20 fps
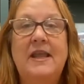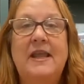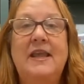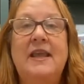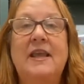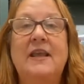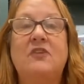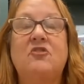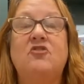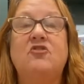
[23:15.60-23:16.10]

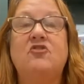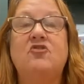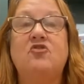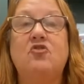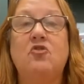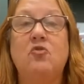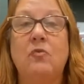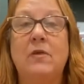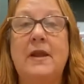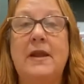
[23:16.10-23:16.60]

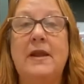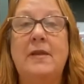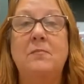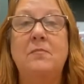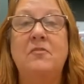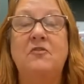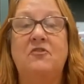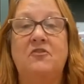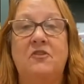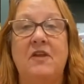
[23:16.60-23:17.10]

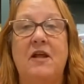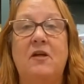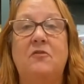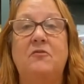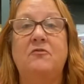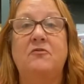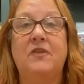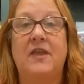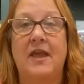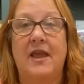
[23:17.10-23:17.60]
extreme
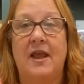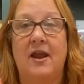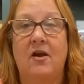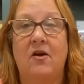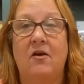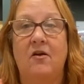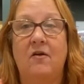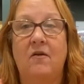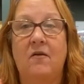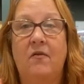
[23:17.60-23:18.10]

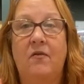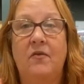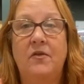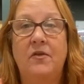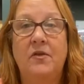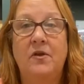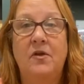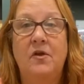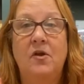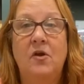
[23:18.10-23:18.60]
self-care,
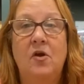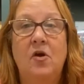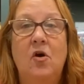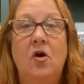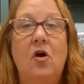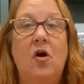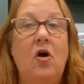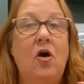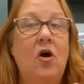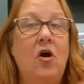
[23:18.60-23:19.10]

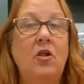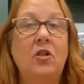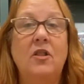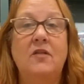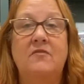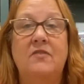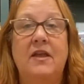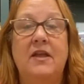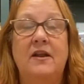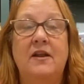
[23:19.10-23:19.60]
all
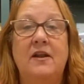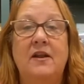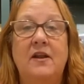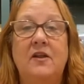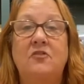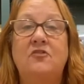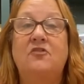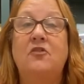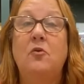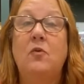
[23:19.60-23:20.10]
of it.
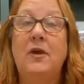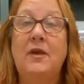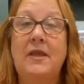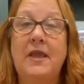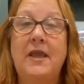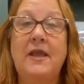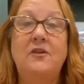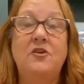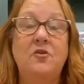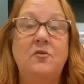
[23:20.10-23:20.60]
So
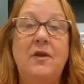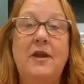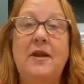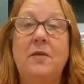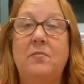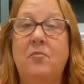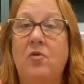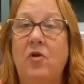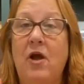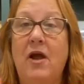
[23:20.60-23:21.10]
again, you need
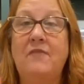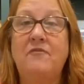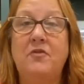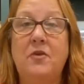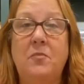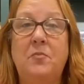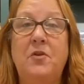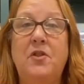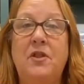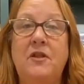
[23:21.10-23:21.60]
a
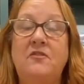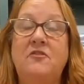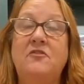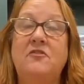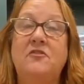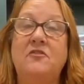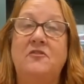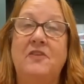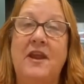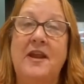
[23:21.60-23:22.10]
profitable and
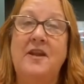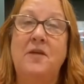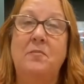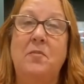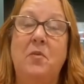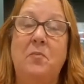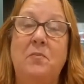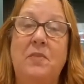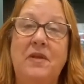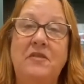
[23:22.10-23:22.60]

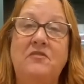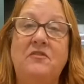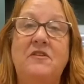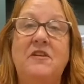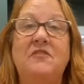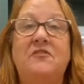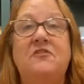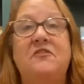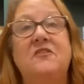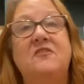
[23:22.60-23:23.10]
sustainable
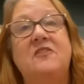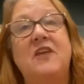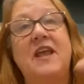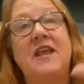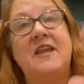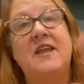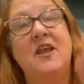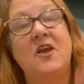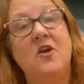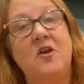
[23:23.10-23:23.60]
business to
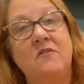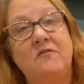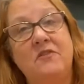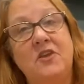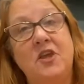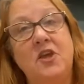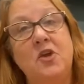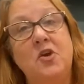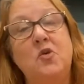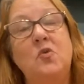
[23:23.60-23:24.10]
take care of
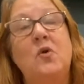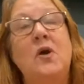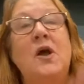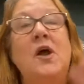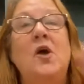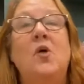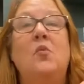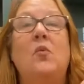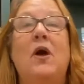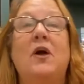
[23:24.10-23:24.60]
you
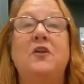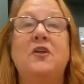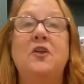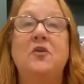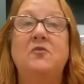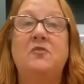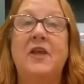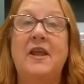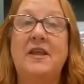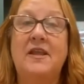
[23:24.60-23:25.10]
while
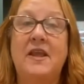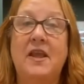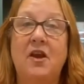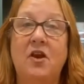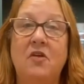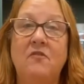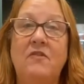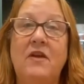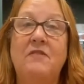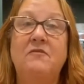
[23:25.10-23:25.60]
you take
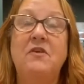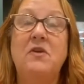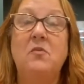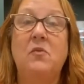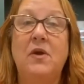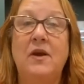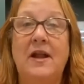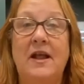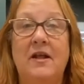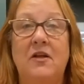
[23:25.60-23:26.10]
care of
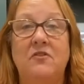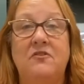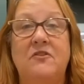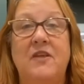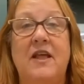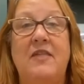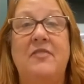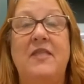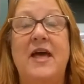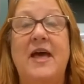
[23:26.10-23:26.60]
everyone else.
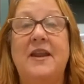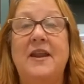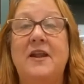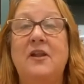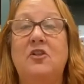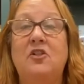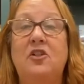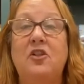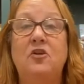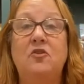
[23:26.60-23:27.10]
And that
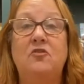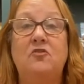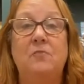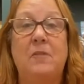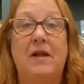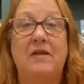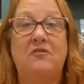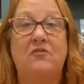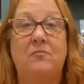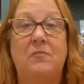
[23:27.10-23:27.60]
includes
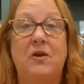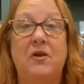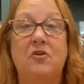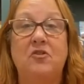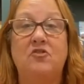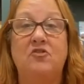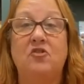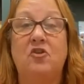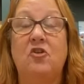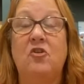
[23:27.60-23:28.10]
my
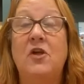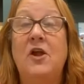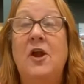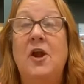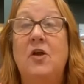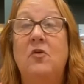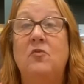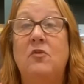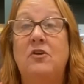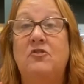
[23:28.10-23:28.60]
spiritual
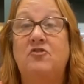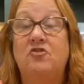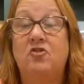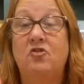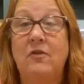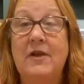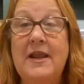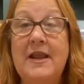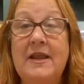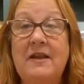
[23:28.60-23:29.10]

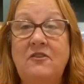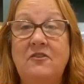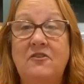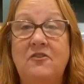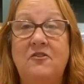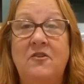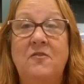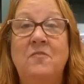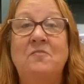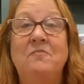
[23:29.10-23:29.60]

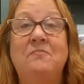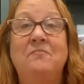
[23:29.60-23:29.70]
retreats,